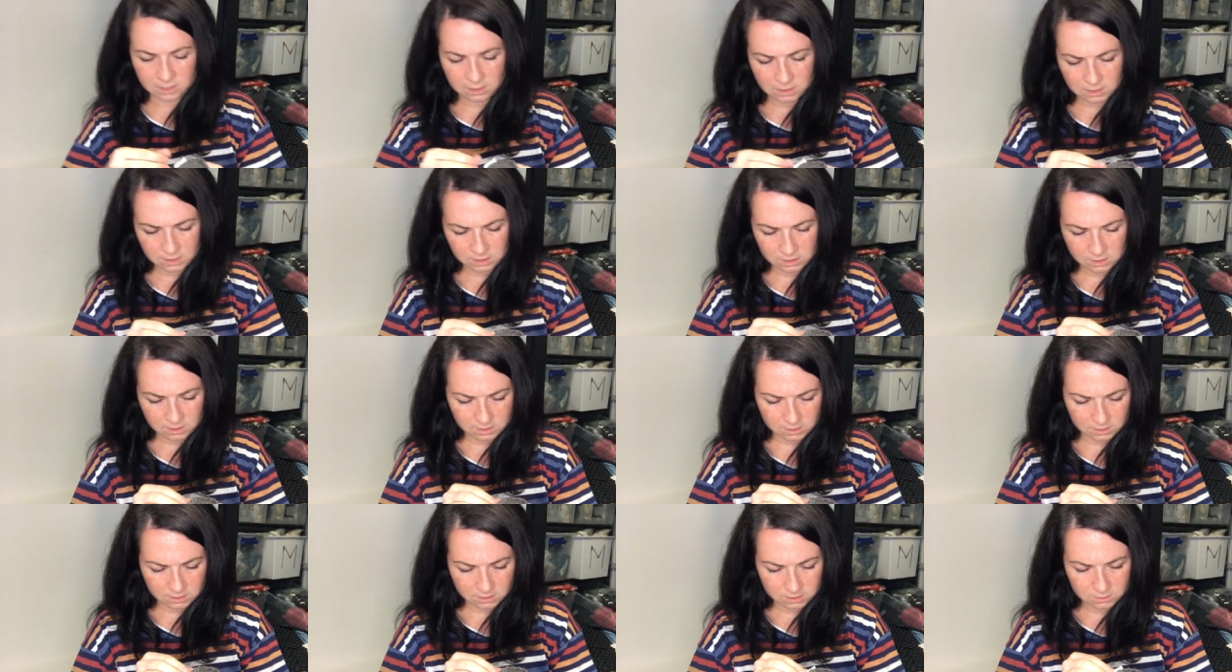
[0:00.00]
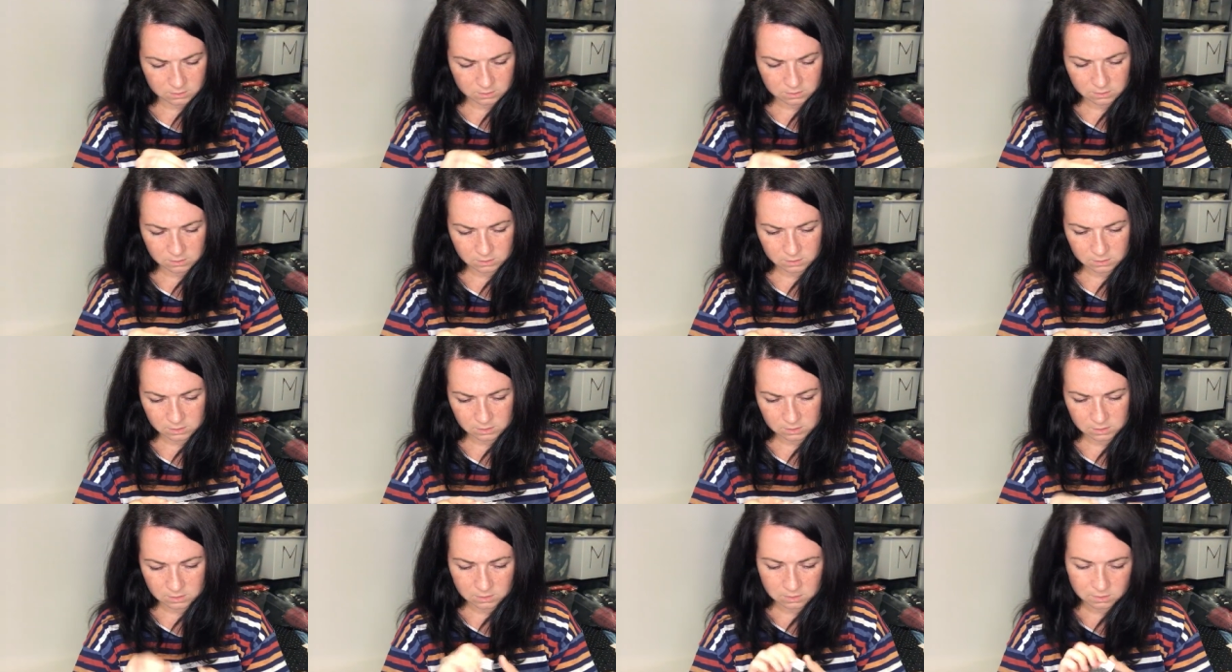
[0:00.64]
is
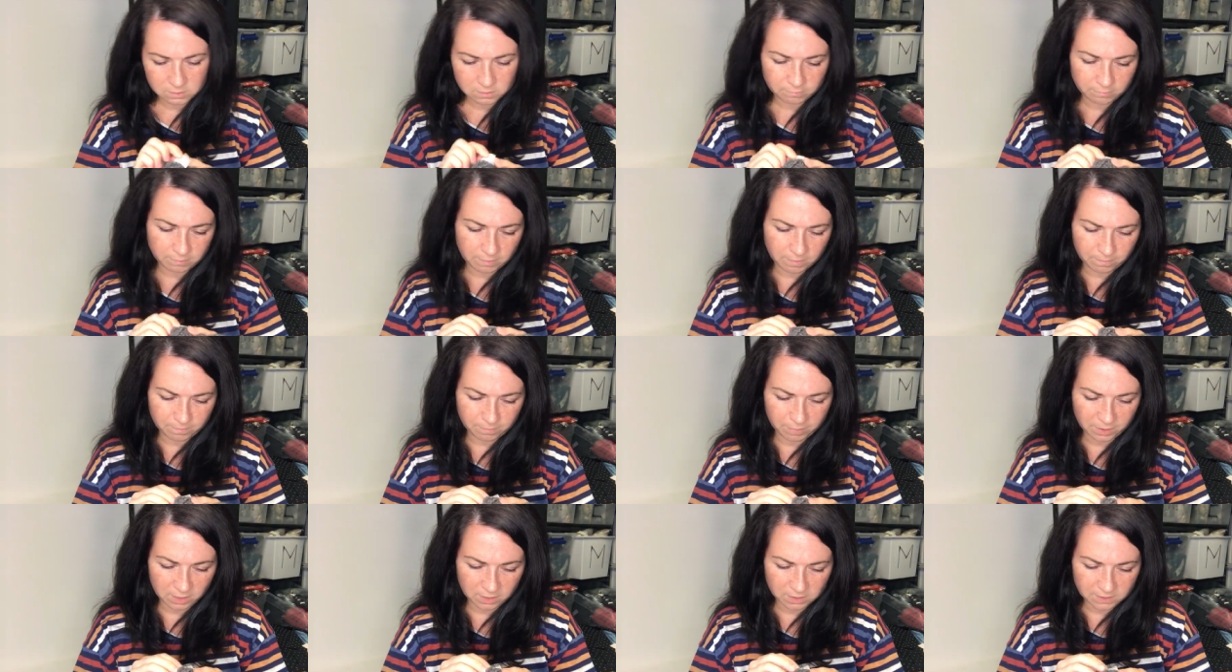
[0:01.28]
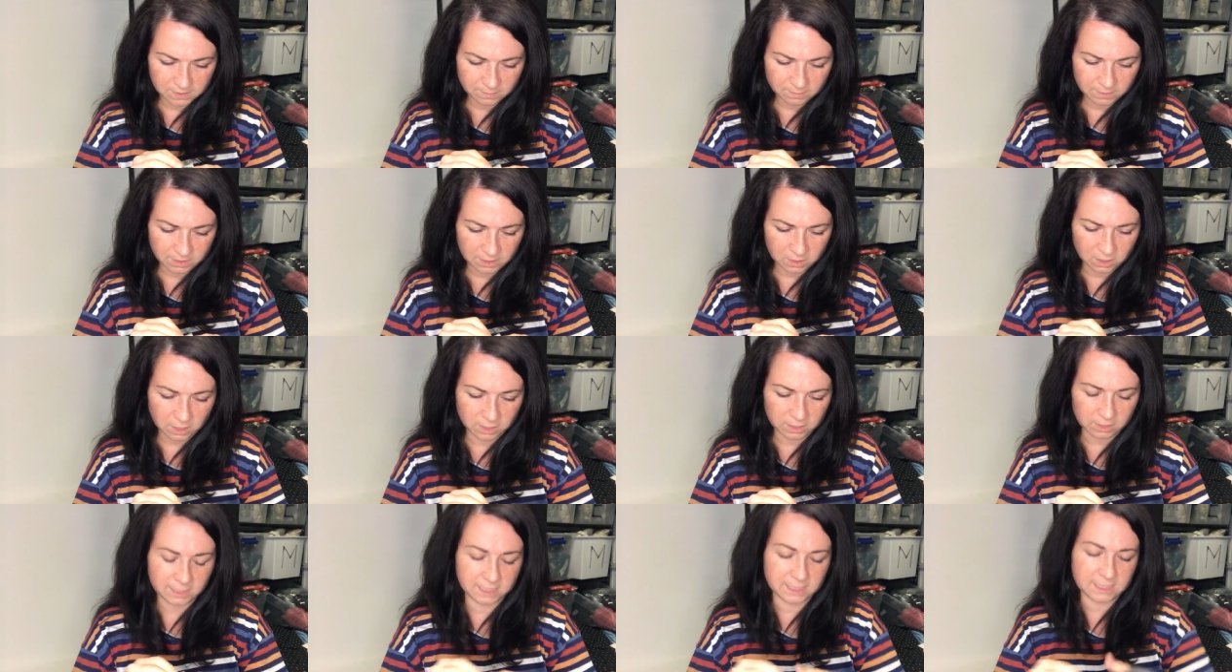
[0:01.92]
possibly
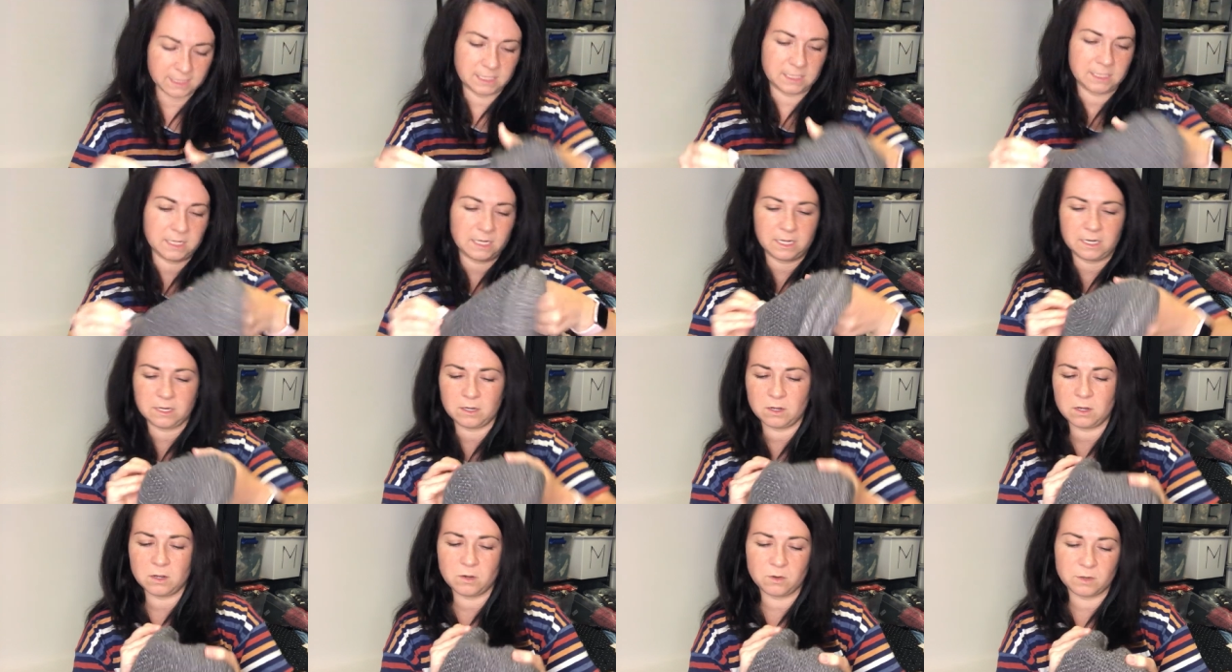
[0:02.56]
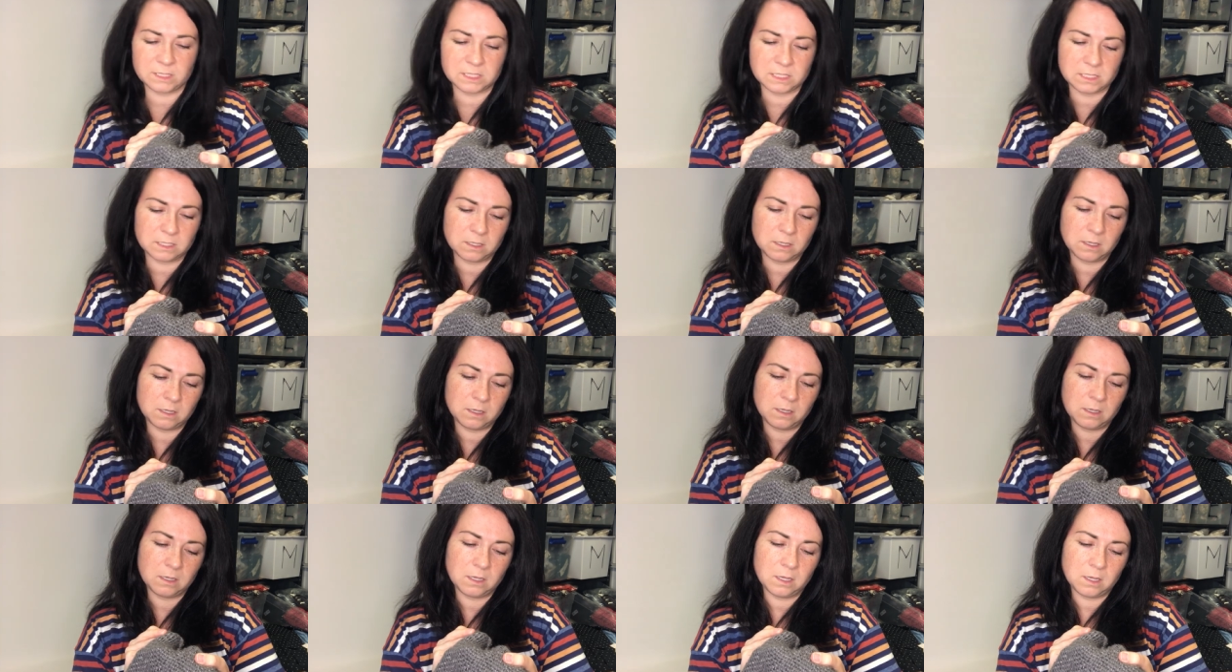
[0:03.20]
not listed. Oh, it's
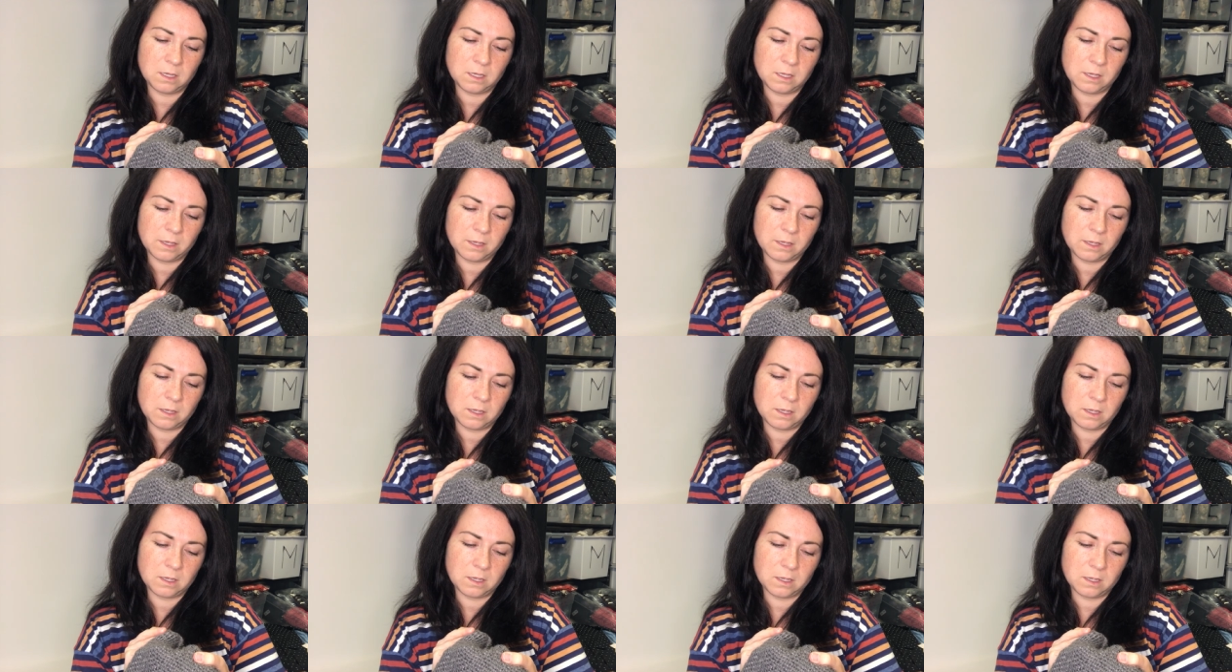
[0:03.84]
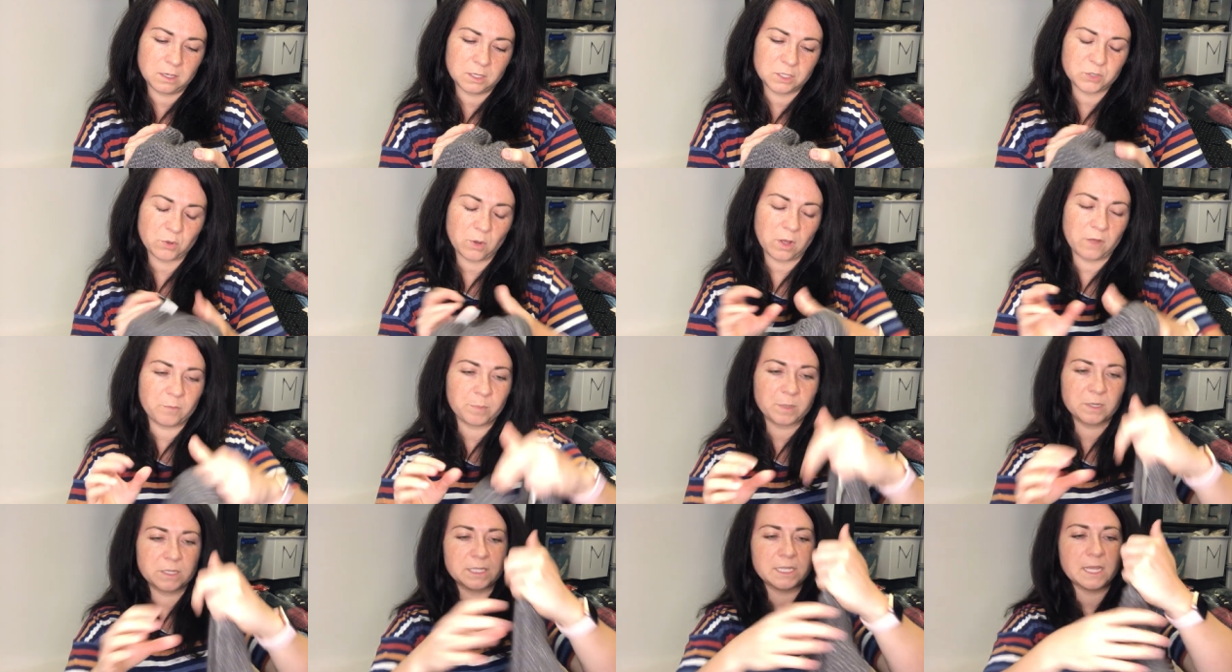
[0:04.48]

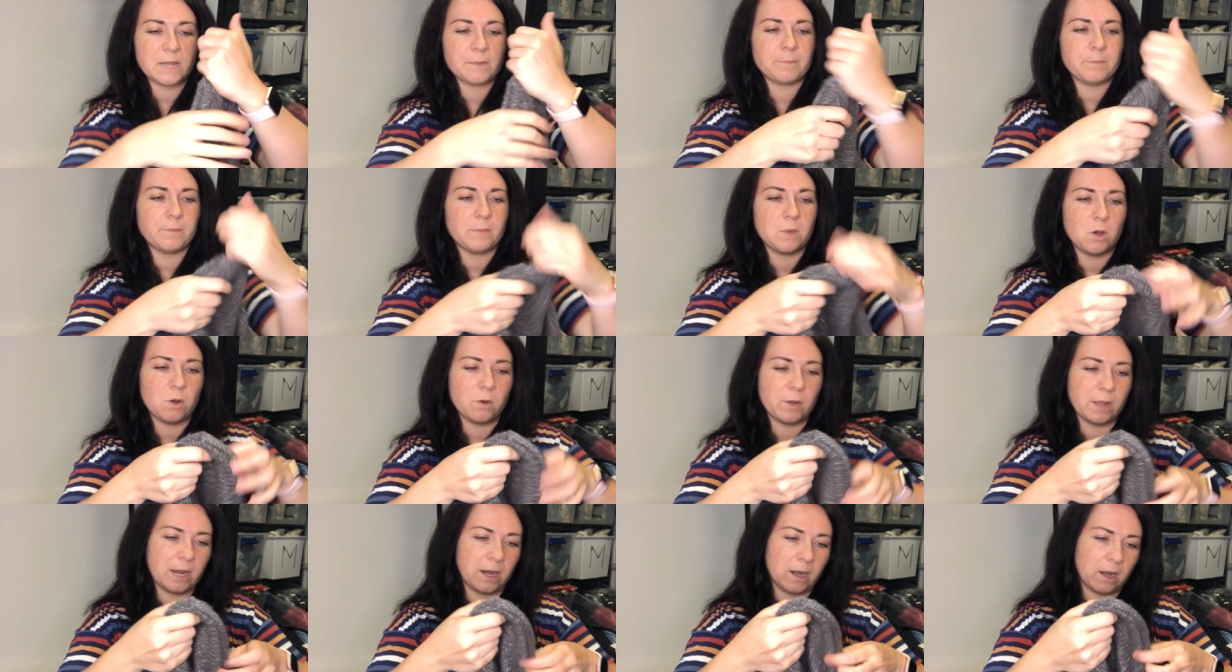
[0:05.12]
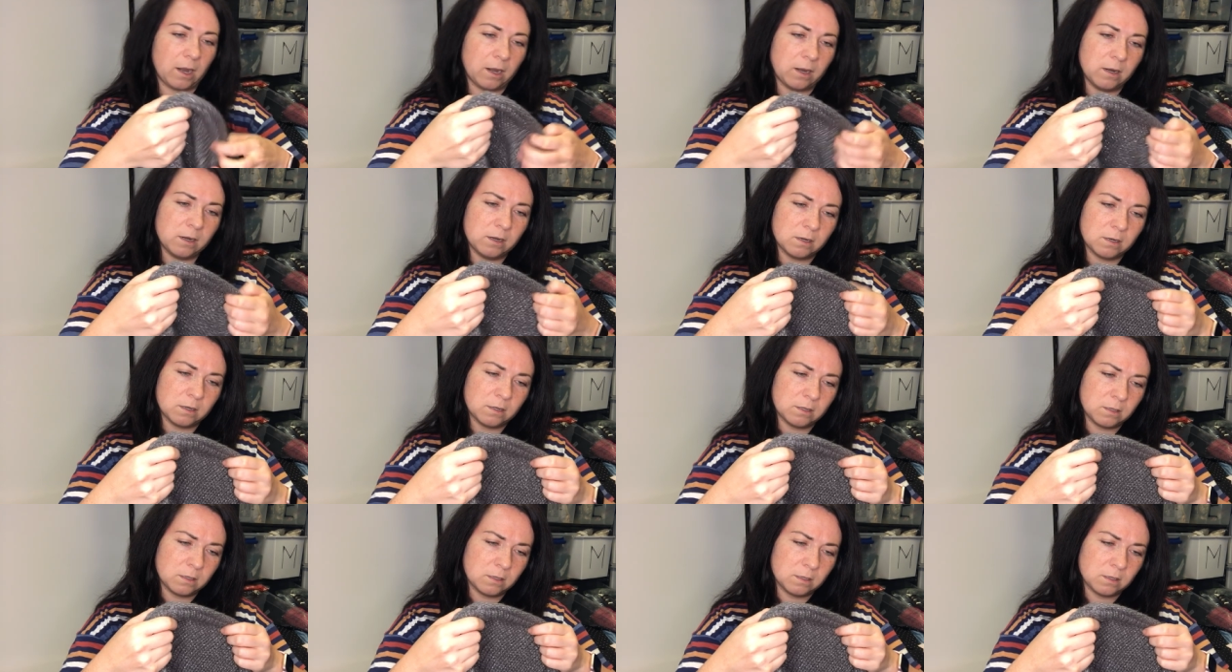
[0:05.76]
twelve percent mohair.
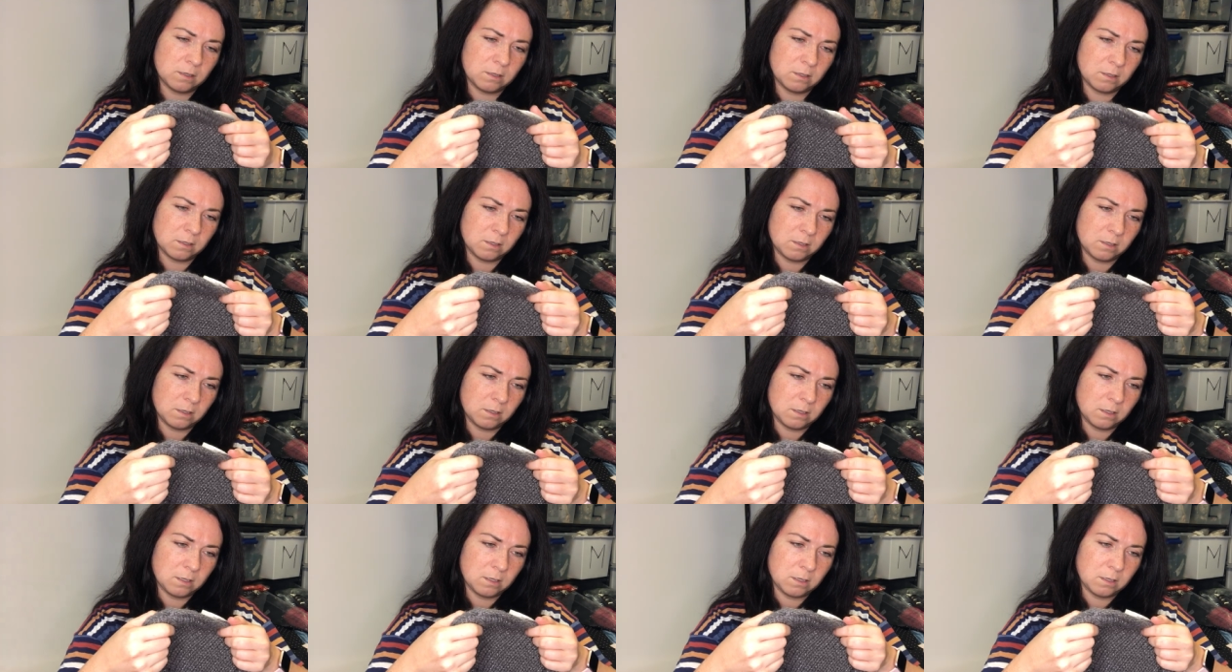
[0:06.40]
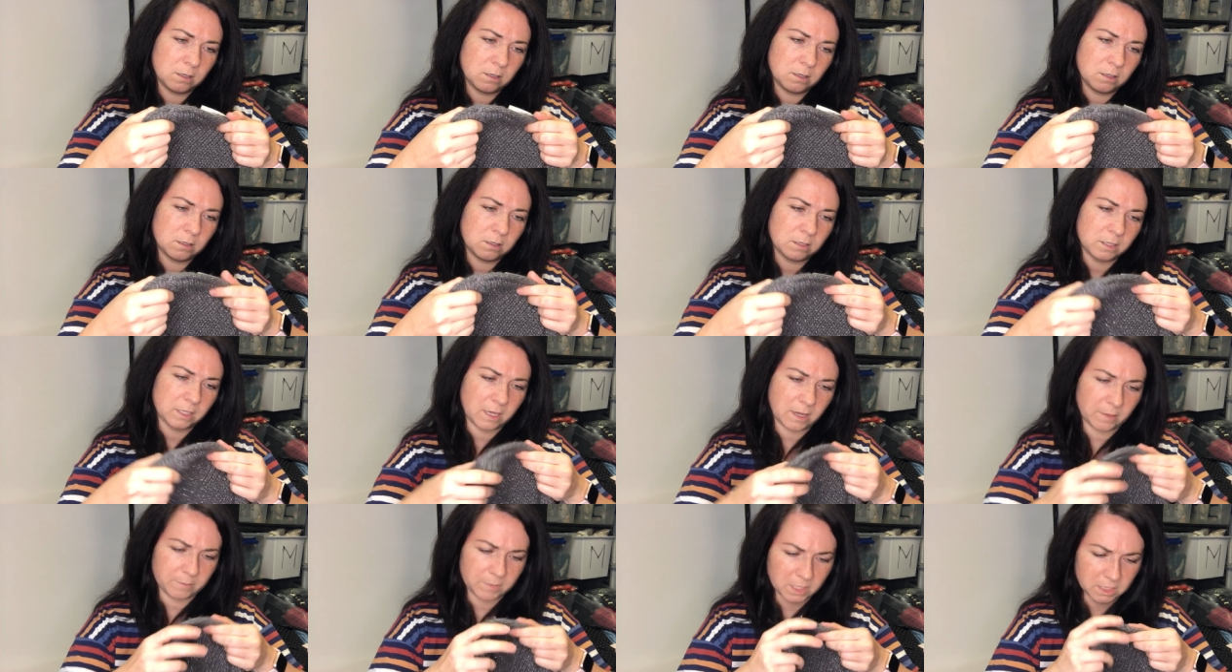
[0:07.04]

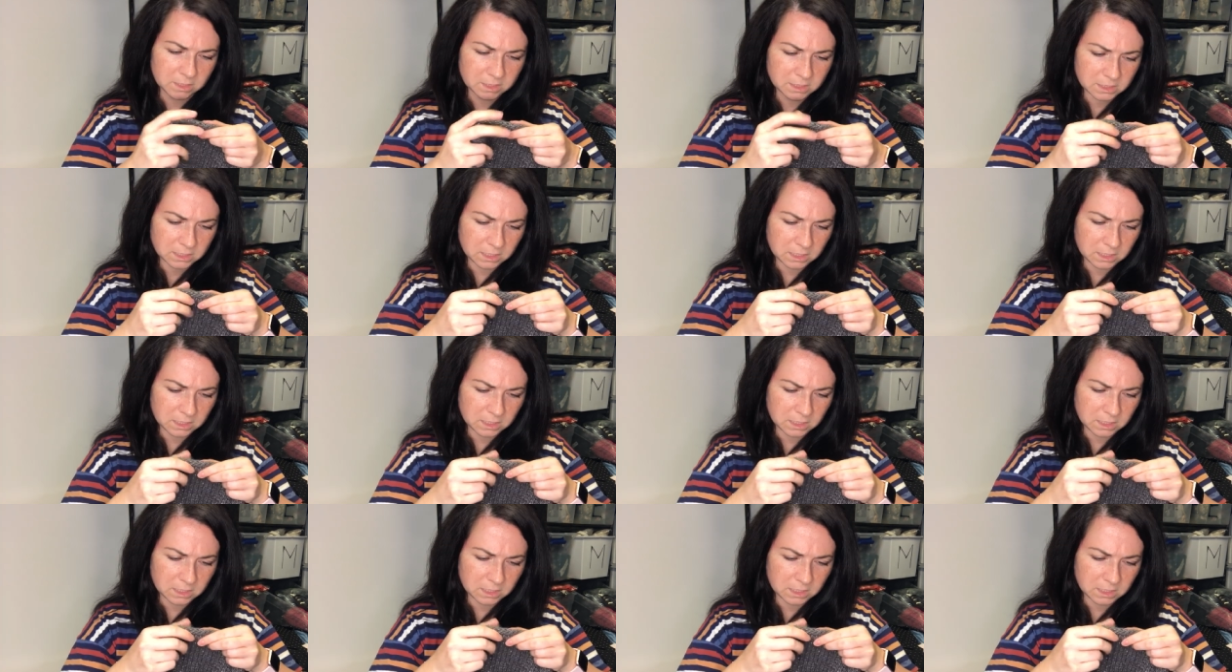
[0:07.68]
Yeah, I'm not